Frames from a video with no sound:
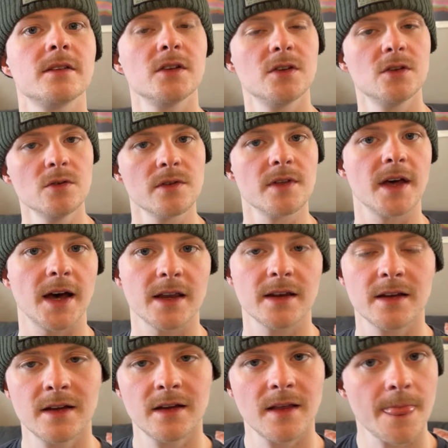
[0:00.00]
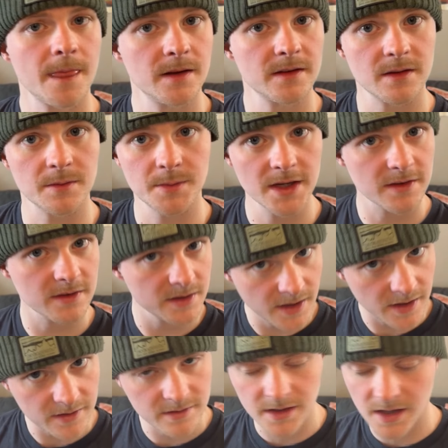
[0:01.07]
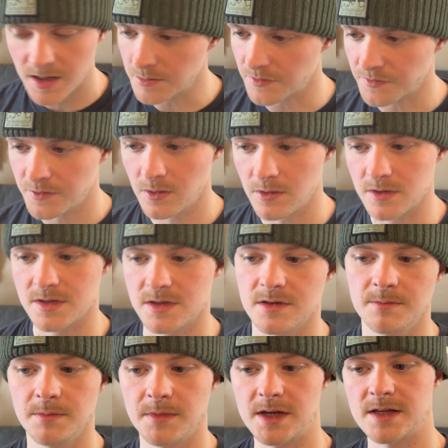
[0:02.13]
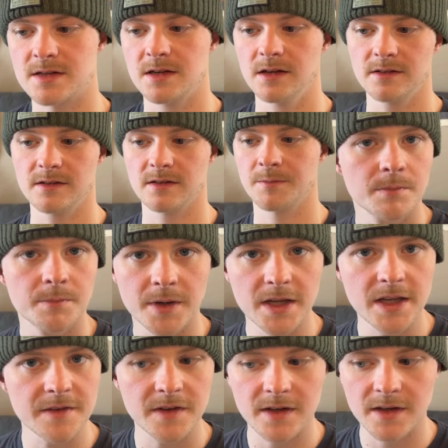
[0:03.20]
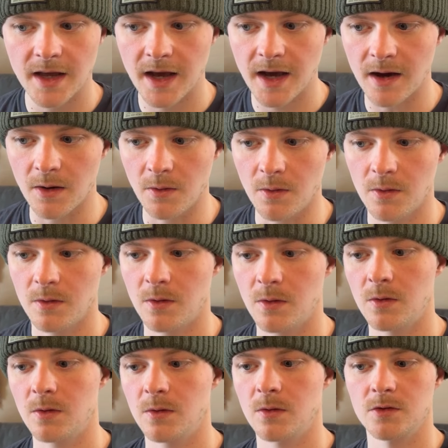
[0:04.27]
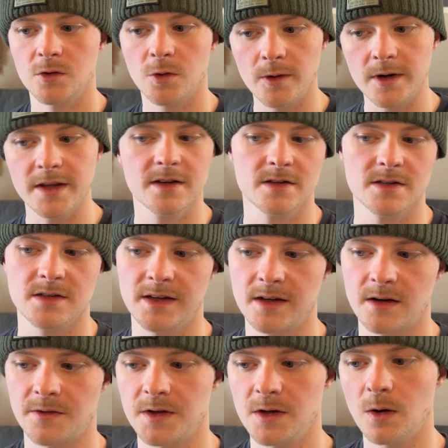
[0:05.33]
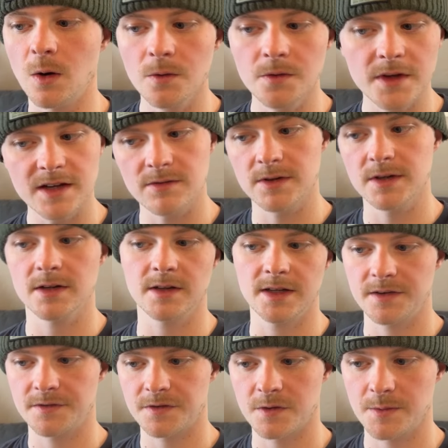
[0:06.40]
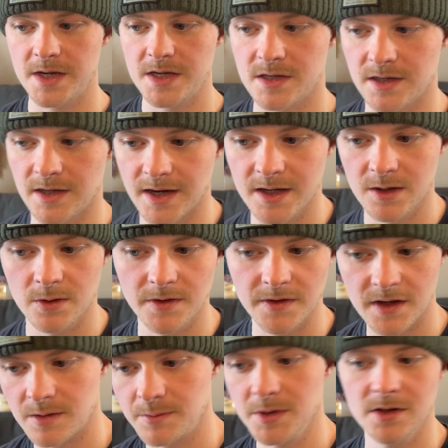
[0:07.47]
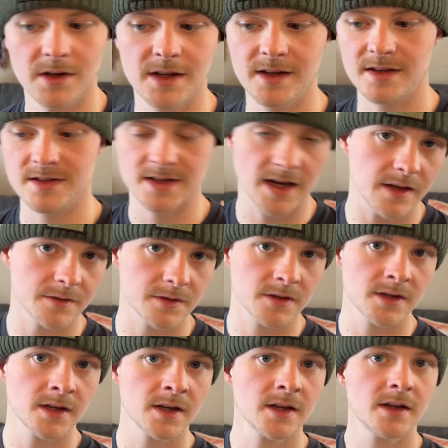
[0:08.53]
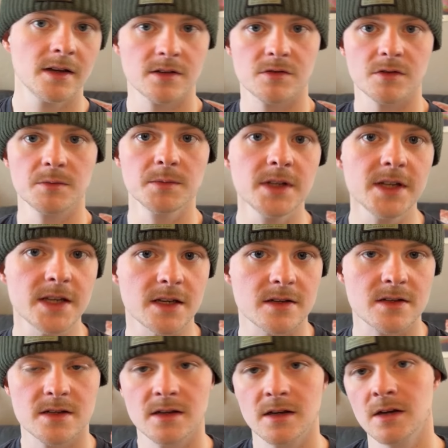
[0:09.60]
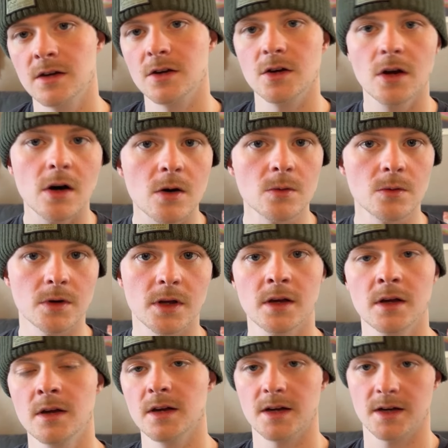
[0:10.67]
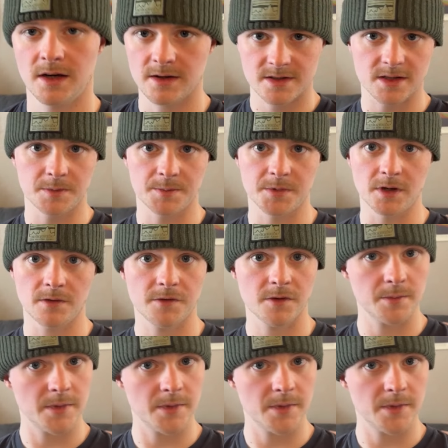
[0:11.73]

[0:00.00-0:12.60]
do that than to make the next game, of course. Makes sense. But even now, 20 years later, the only real information anyone in the community has gathered is from leaks, code, concept art from